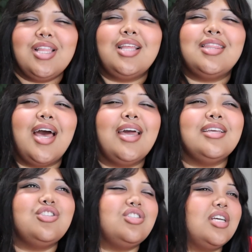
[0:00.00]
Like, that
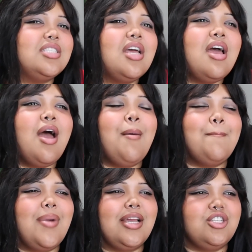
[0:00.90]
is just
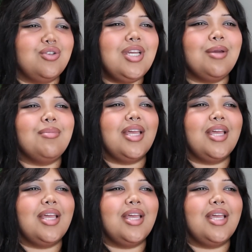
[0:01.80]
my dream.